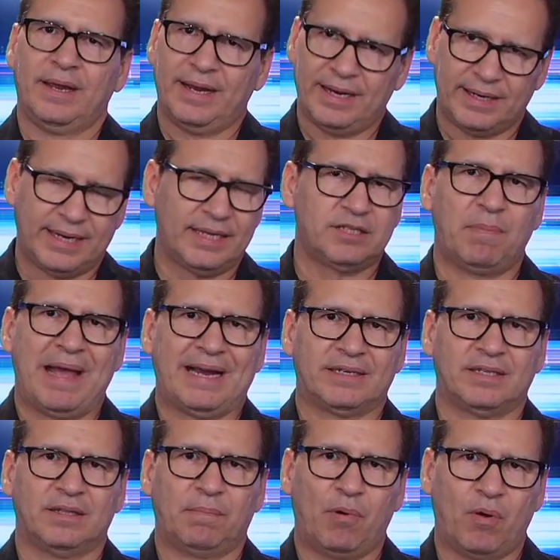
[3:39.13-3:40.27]
it gets back
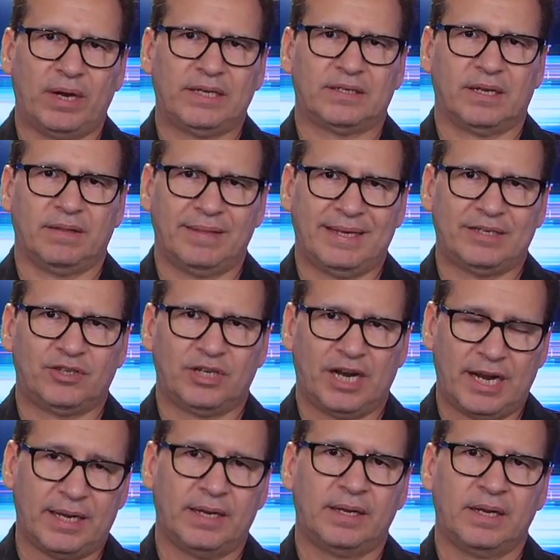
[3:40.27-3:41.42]
to the point that
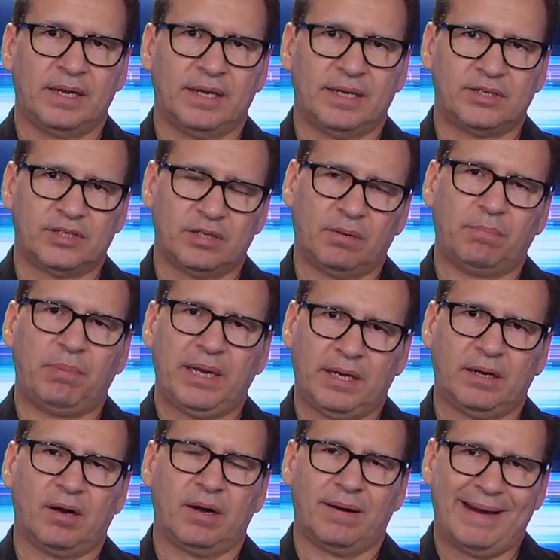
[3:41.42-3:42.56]
China is still
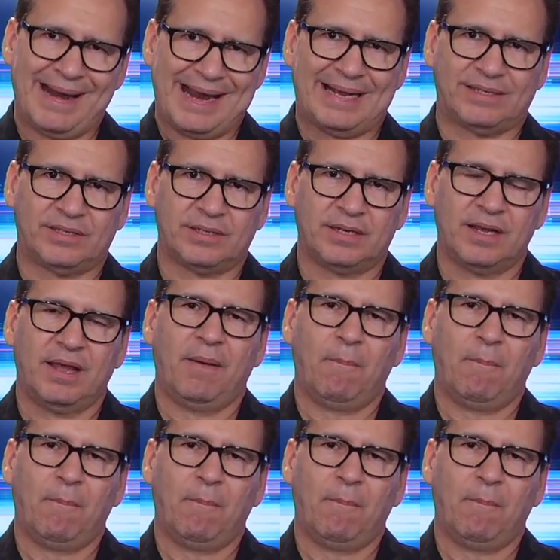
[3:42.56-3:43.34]
beating our ass.